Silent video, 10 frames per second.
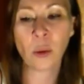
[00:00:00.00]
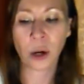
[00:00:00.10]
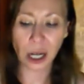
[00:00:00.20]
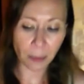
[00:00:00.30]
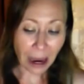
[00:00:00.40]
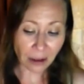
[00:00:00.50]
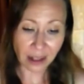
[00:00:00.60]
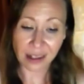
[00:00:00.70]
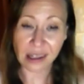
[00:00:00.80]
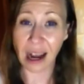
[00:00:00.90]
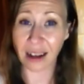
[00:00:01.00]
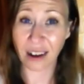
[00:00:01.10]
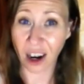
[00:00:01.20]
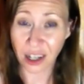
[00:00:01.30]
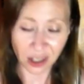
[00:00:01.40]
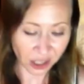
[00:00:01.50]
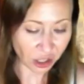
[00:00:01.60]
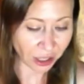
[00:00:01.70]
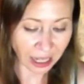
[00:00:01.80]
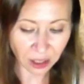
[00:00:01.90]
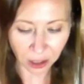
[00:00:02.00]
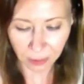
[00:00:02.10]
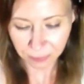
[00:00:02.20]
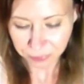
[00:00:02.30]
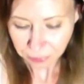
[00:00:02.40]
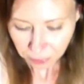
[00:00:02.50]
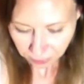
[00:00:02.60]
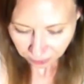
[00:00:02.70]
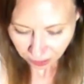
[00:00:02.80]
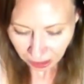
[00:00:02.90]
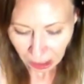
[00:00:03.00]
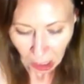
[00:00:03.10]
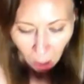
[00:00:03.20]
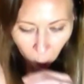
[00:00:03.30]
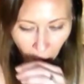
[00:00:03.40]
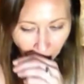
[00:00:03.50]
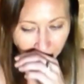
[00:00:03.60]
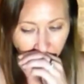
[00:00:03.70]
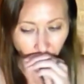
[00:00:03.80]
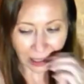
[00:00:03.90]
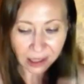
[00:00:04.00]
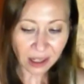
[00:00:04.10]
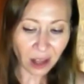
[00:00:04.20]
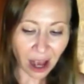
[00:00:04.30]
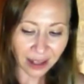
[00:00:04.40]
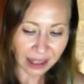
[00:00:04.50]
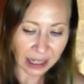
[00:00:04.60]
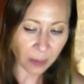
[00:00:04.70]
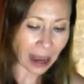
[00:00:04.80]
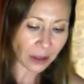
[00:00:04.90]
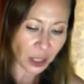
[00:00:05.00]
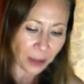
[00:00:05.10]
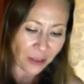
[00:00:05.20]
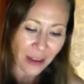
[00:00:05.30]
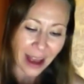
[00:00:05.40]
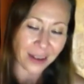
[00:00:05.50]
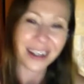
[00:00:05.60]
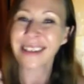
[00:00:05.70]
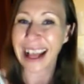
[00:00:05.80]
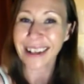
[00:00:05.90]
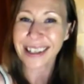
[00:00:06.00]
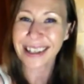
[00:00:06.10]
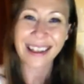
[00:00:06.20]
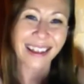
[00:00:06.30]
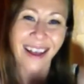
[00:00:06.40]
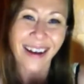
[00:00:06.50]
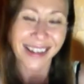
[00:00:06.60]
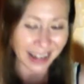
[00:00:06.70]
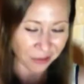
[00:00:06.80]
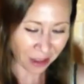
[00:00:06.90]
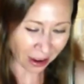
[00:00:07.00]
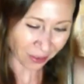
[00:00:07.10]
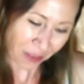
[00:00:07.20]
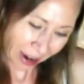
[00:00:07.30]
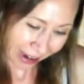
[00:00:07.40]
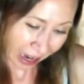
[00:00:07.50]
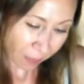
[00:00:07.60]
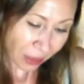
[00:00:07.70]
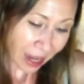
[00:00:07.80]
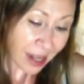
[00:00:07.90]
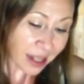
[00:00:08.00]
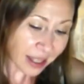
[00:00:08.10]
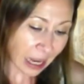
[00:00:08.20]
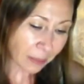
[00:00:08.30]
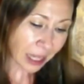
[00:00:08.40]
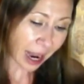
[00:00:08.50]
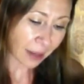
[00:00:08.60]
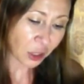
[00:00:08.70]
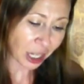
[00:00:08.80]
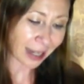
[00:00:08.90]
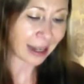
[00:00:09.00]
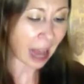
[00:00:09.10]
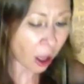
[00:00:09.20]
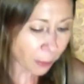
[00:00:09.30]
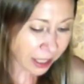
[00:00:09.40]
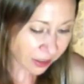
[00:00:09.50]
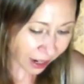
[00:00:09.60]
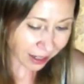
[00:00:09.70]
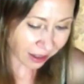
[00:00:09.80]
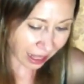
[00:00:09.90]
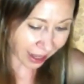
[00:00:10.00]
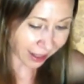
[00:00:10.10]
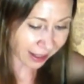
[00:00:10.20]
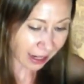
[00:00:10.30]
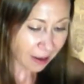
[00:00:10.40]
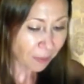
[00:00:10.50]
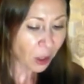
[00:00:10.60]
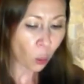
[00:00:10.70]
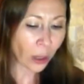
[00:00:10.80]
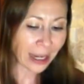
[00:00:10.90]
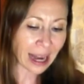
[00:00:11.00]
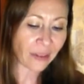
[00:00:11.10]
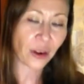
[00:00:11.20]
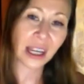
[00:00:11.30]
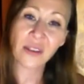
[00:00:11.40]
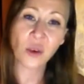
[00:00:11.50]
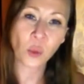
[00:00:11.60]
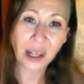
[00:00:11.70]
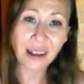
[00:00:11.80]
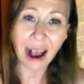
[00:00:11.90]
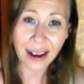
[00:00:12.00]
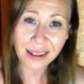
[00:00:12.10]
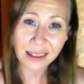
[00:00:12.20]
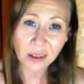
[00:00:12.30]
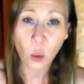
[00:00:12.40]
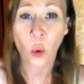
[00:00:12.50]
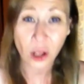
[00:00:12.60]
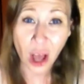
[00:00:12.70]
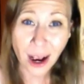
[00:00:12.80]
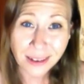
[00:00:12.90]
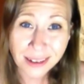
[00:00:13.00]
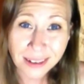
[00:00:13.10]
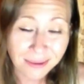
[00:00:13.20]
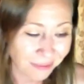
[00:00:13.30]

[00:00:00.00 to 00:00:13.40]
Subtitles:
worried about, and it's not our concern either. What was once lost is about to be found thanks to the lost and found fairy. Sometimes she can help us find things we never even realized were lost.